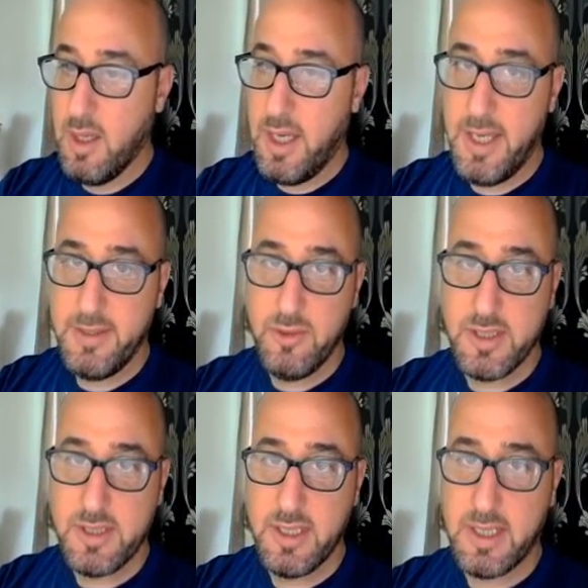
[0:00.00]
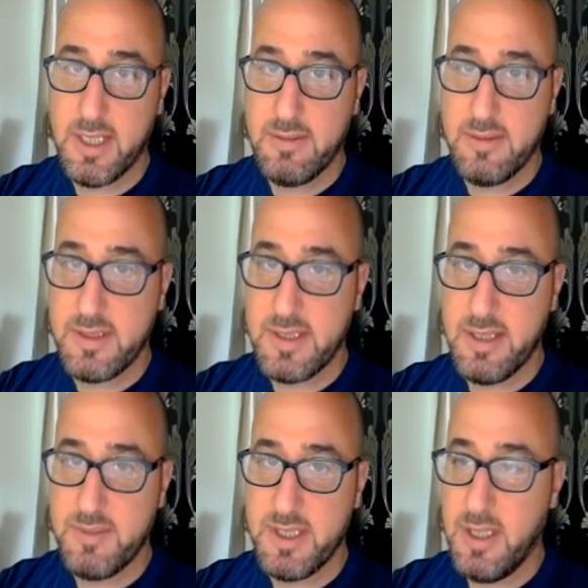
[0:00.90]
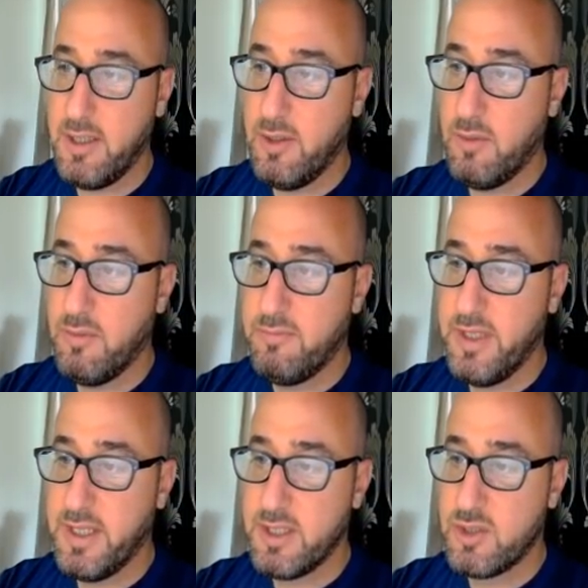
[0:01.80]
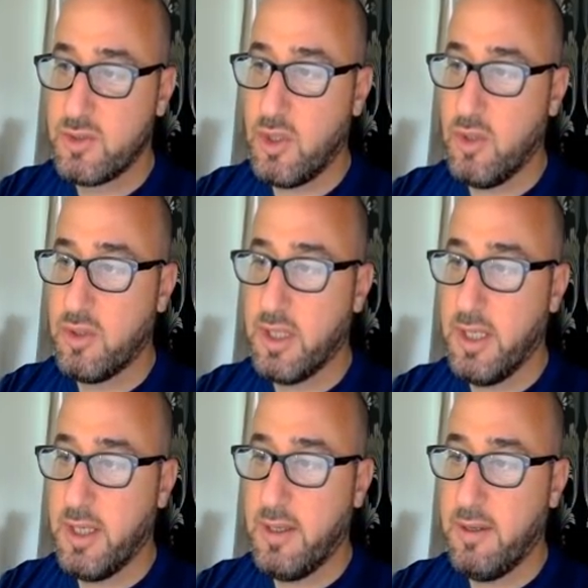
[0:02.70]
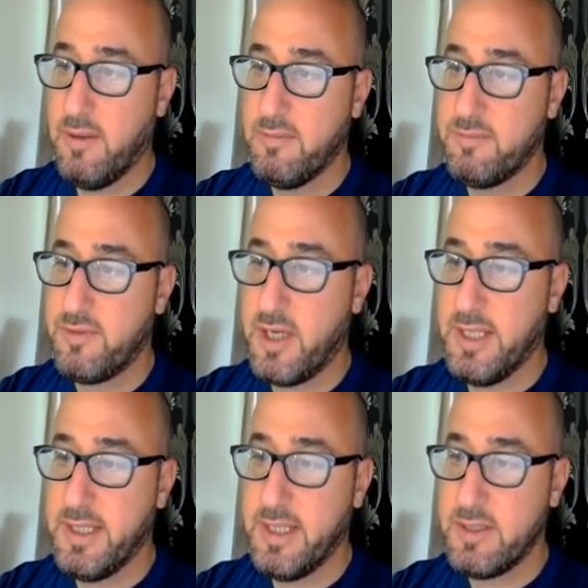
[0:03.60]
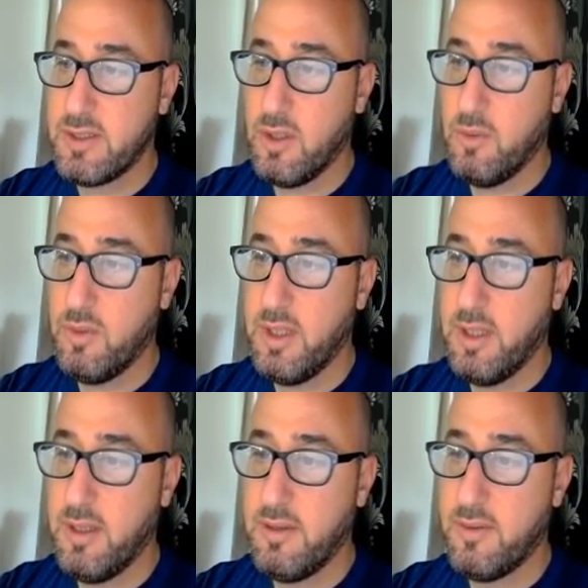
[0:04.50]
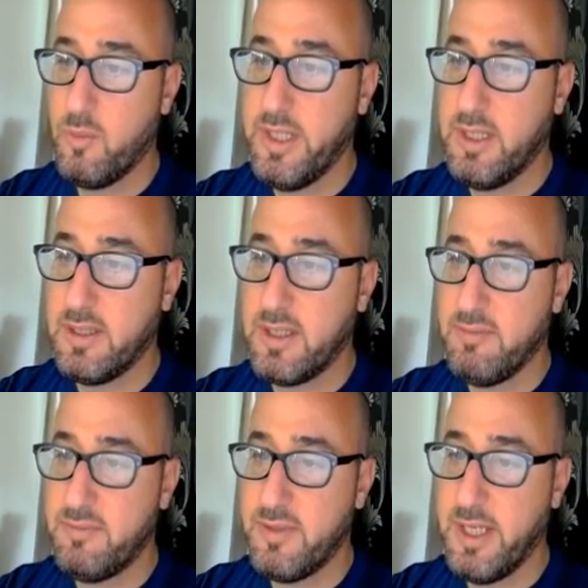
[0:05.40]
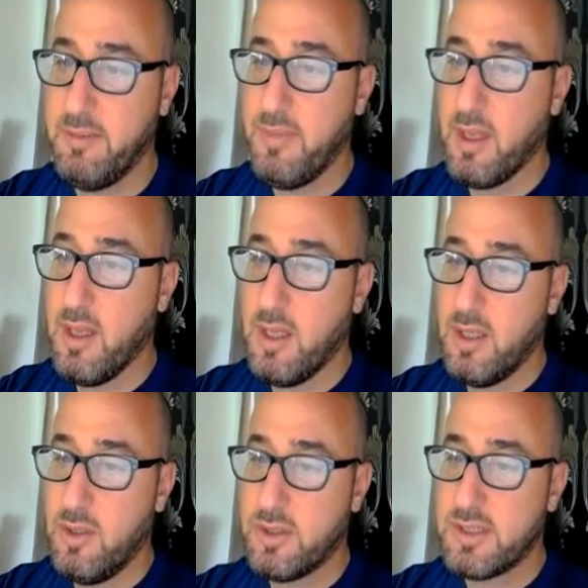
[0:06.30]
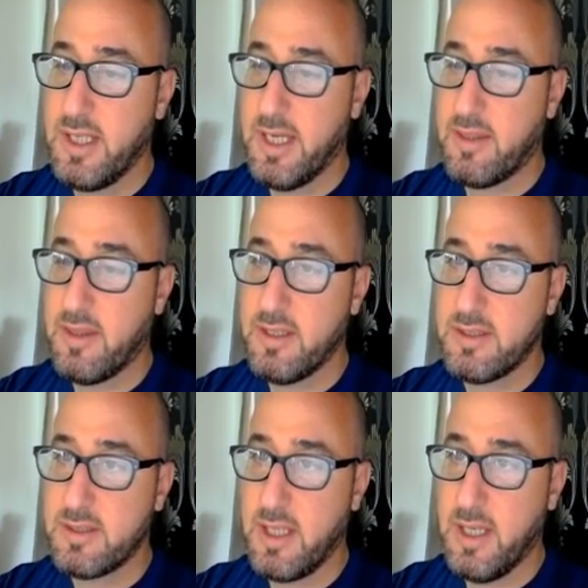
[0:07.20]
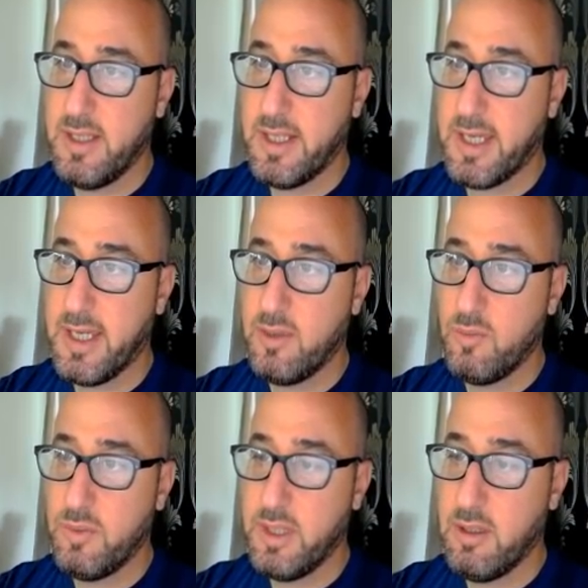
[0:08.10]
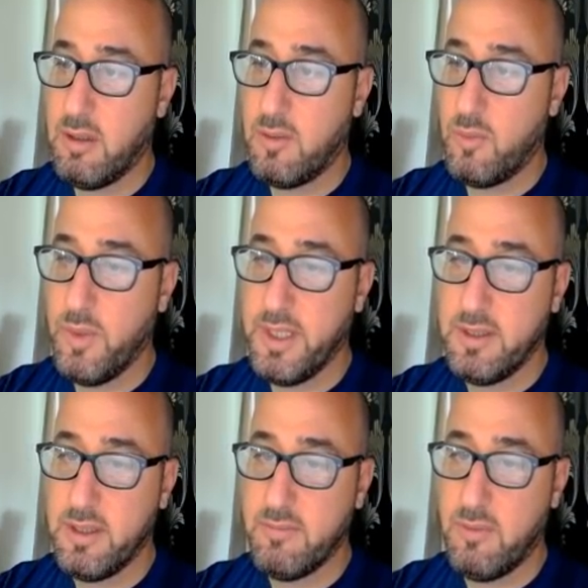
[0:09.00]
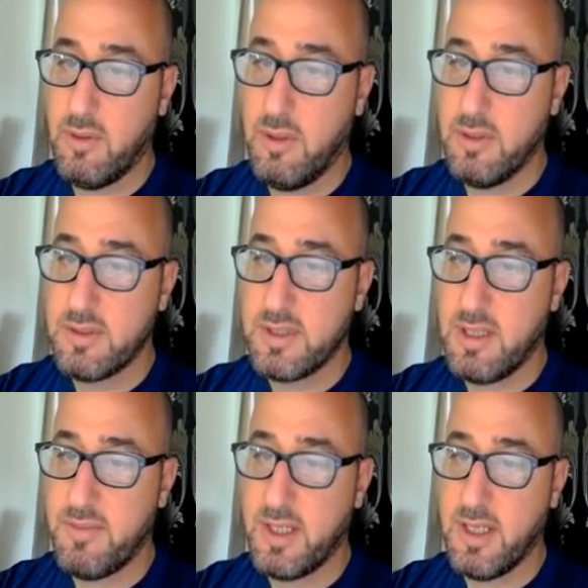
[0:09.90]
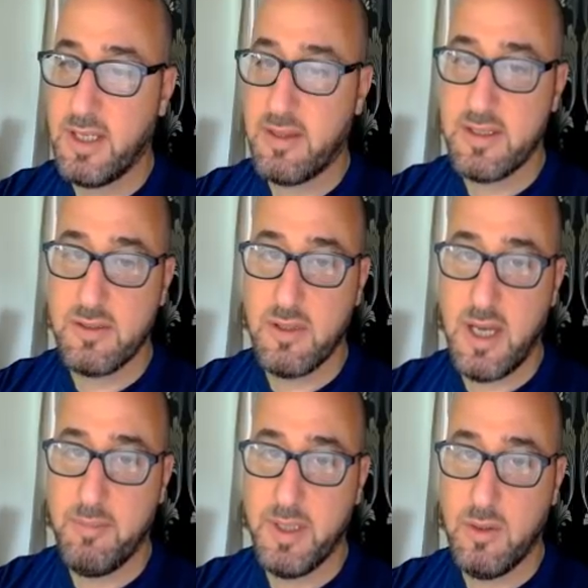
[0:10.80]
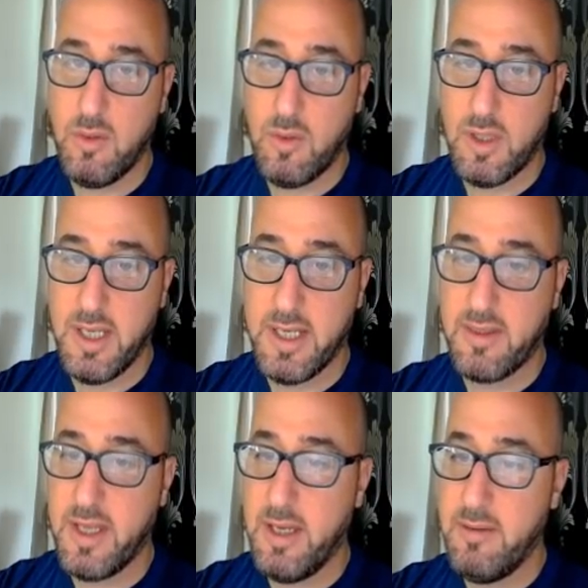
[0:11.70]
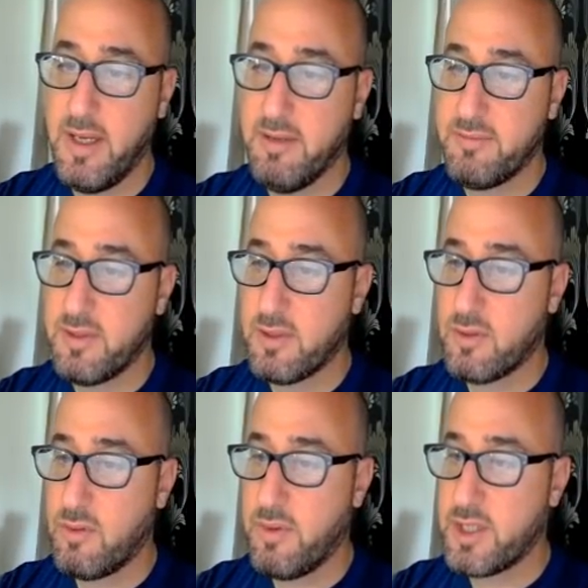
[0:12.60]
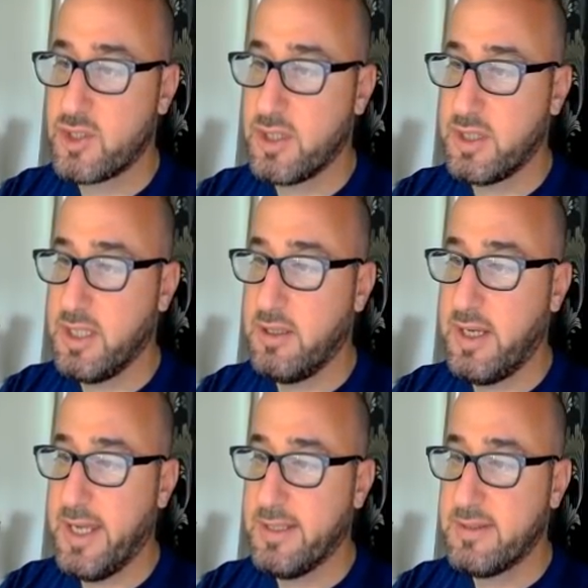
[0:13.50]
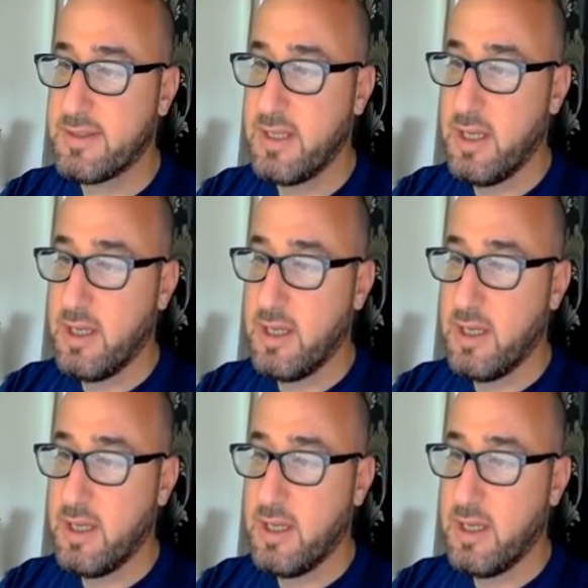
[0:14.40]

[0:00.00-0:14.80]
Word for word: and USD CAD same scenario very strong uh, Friday so uh, the weekly time frame looks like this and again we are waiting for something like this to happen or like that after the correction here ends